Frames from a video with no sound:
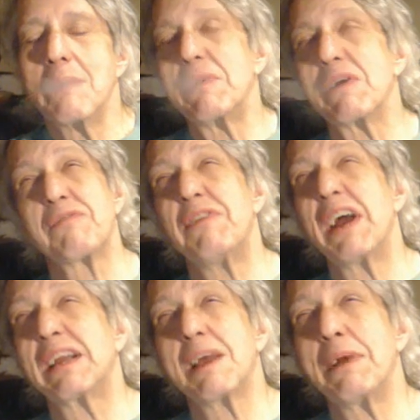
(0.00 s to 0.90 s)

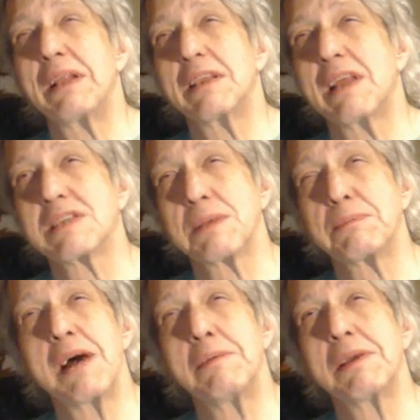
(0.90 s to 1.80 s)
Perfectamente
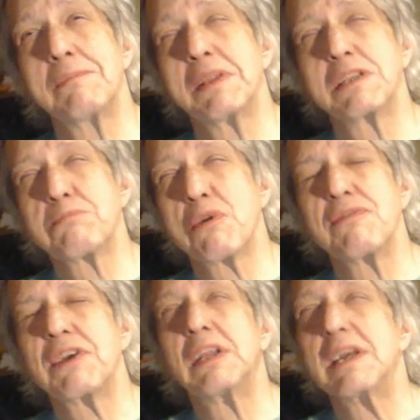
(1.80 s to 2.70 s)
aceptable. It's
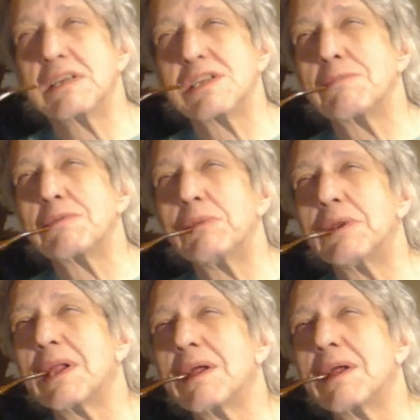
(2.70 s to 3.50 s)
perfectly acceptable.